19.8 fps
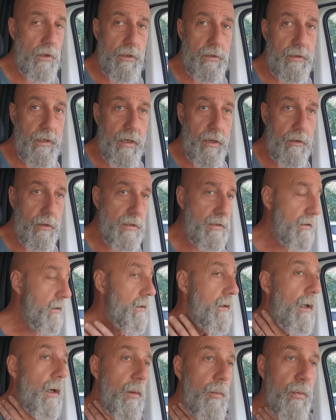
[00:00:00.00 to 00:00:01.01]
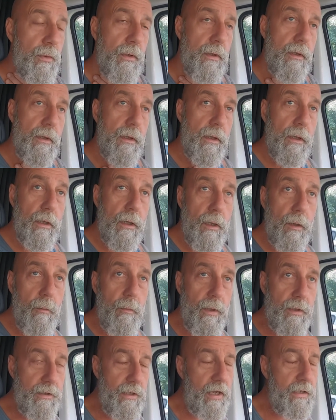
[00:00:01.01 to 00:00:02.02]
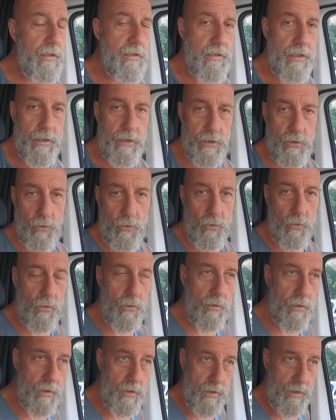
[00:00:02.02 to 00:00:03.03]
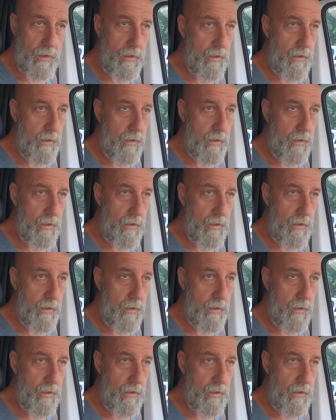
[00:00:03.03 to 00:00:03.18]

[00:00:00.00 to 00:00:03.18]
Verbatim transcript: hard down as did up. Um, I had to set a goal